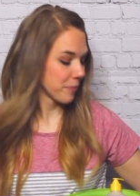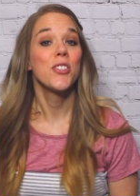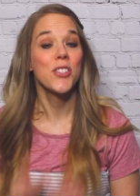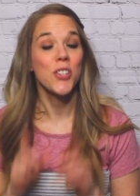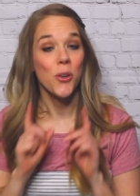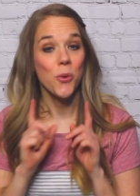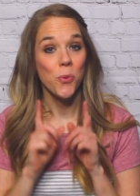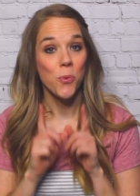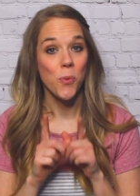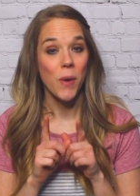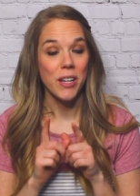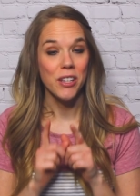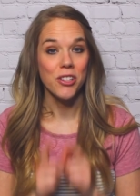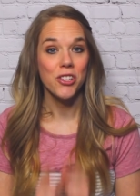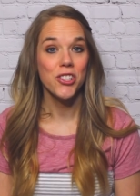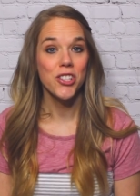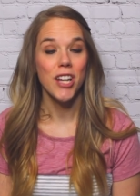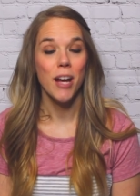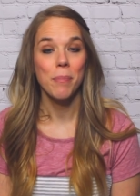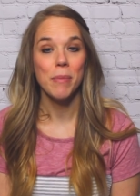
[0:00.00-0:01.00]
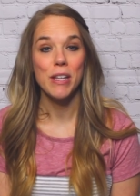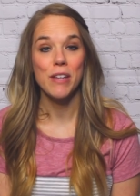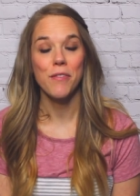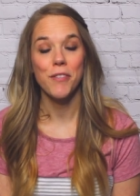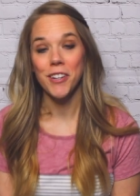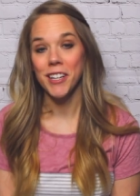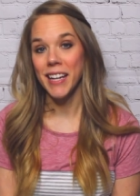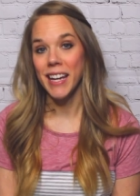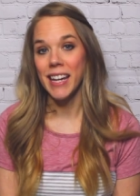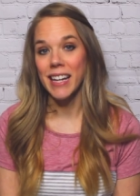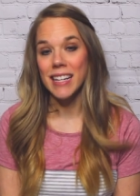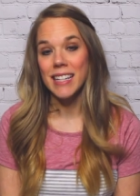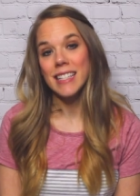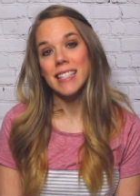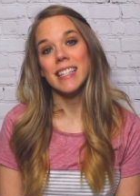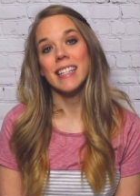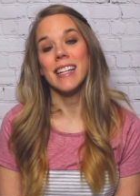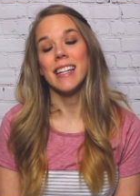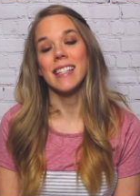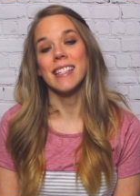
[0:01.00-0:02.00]
So when you're shopping for
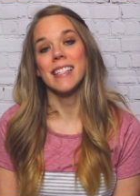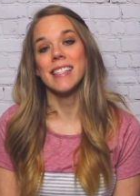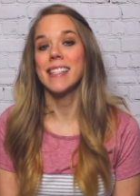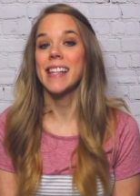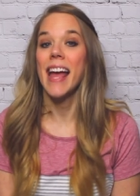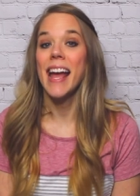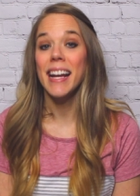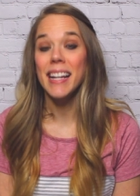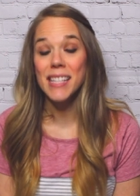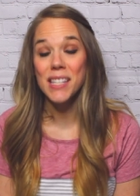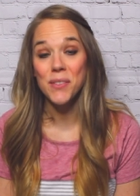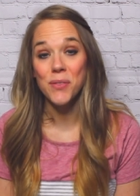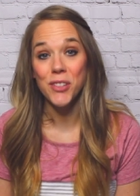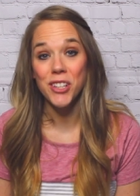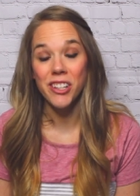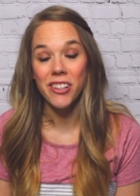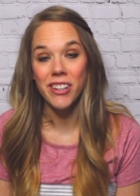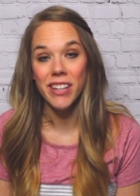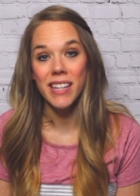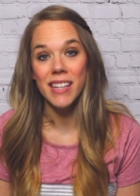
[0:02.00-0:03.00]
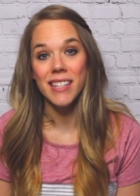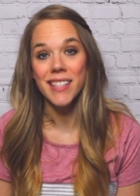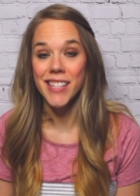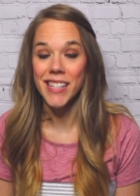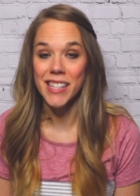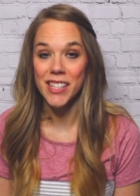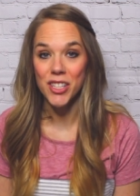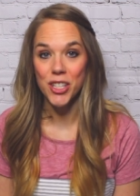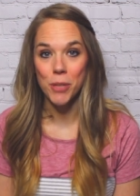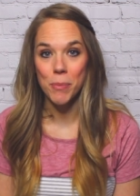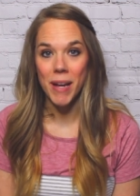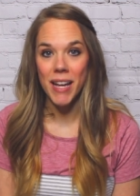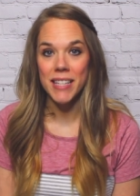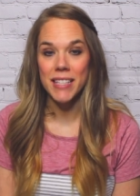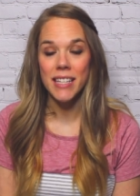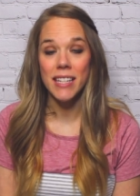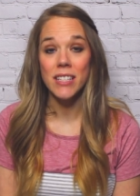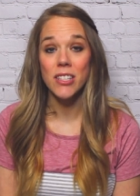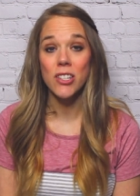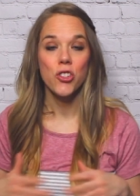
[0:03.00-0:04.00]
candy and snacks for your kids' Easter
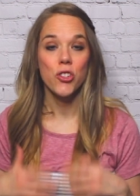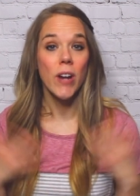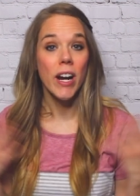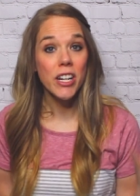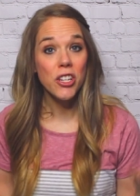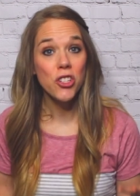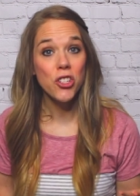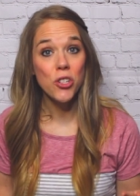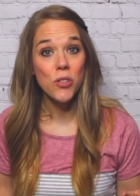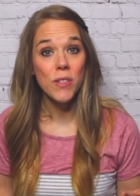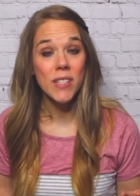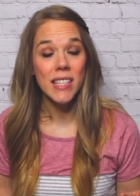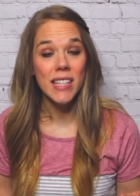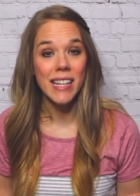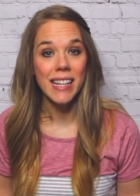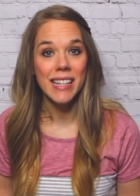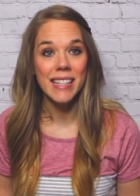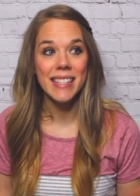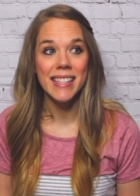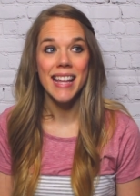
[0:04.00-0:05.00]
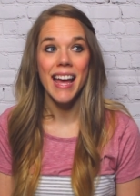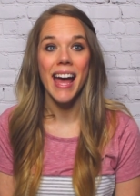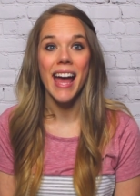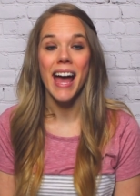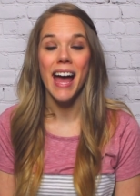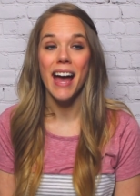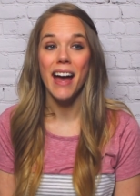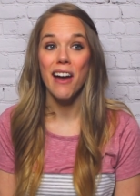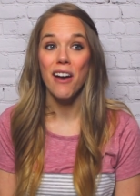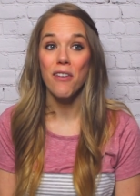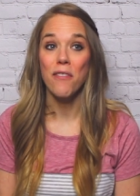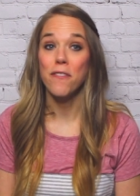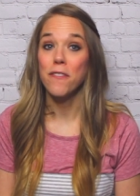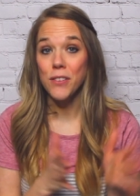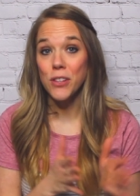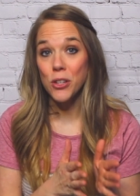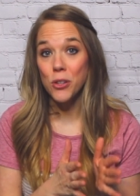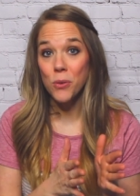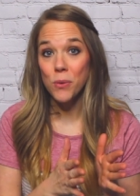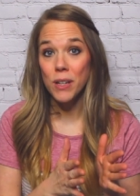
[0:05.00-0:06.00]
baskets, try to choose things that have
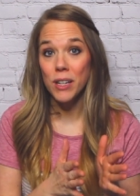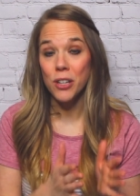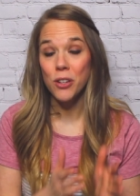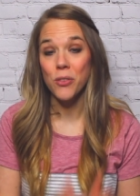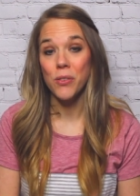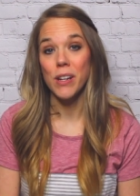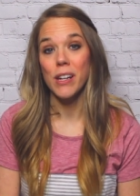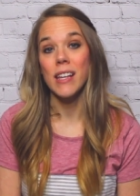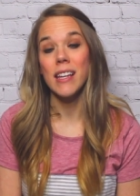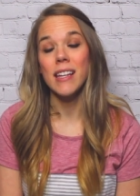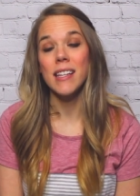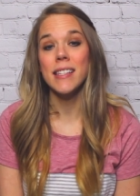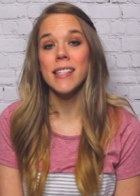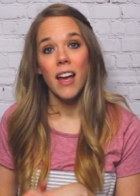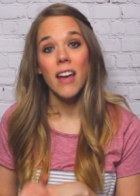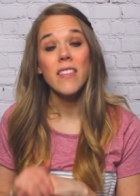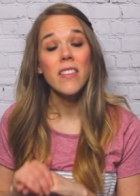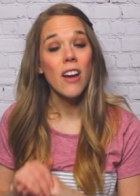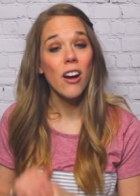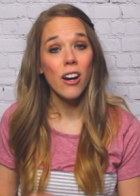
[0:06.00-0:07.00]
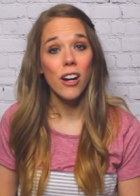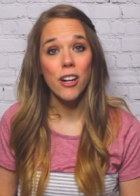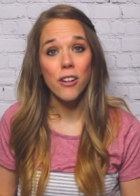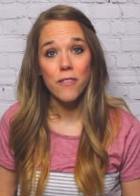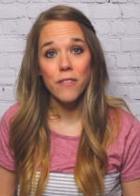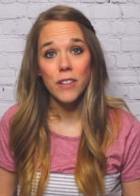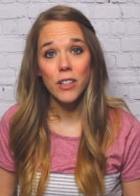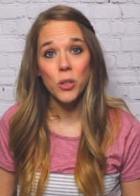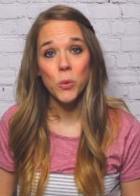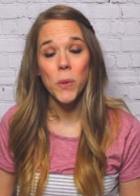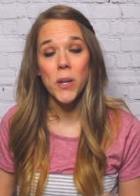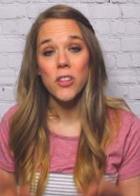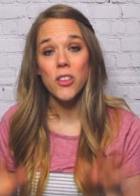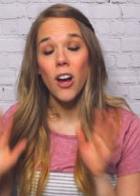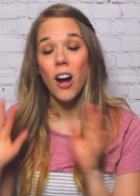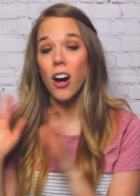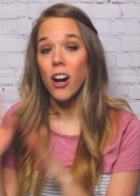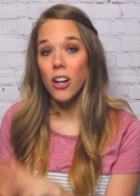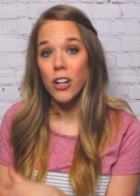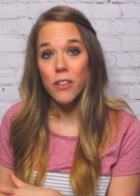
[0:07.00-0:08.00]
few ingredients and that aren't filled
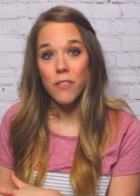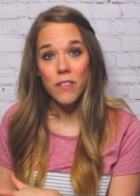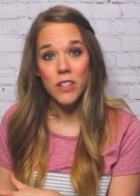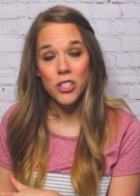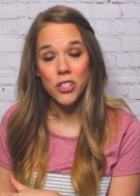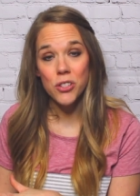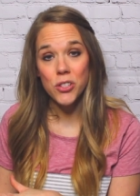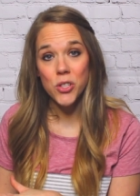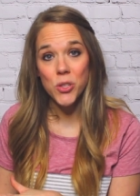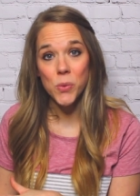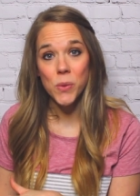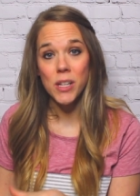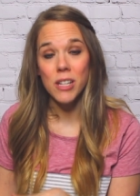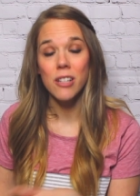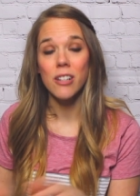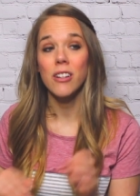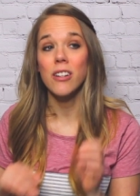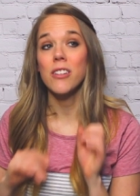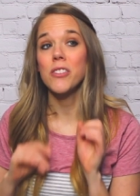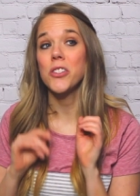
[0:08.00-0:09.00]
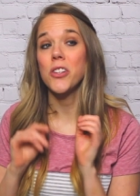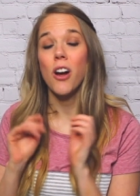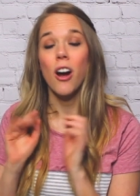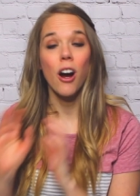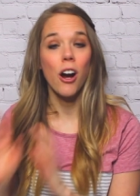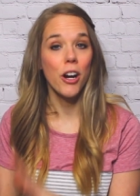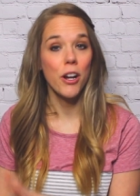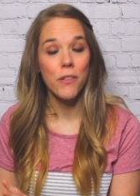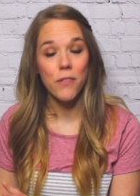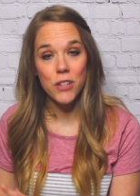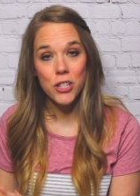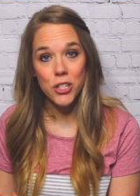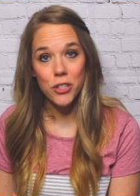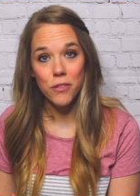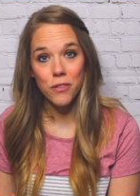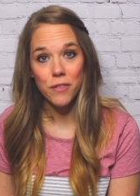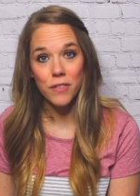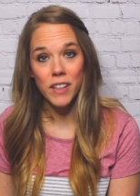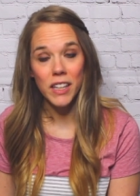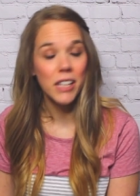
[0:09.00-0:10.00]
with artificial sweeteners, artificial
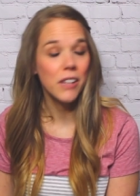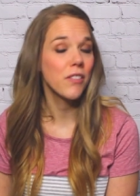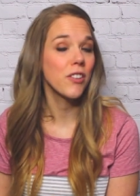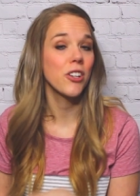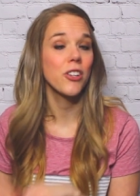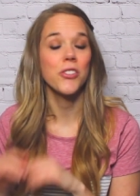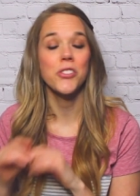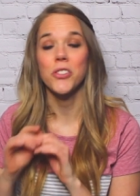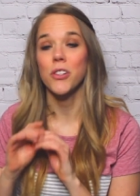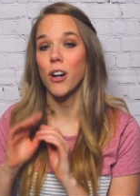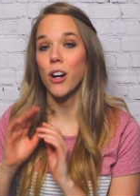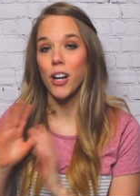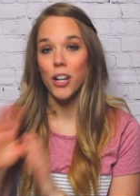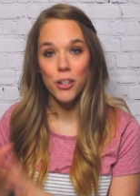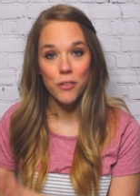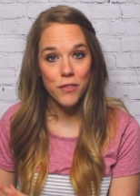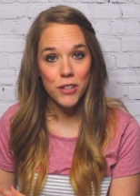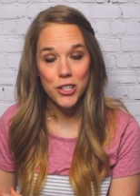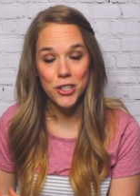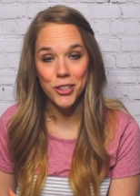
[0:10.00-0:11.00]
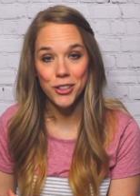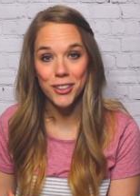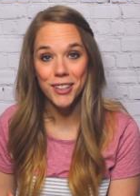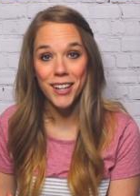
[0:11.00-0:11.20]
flavors, artificial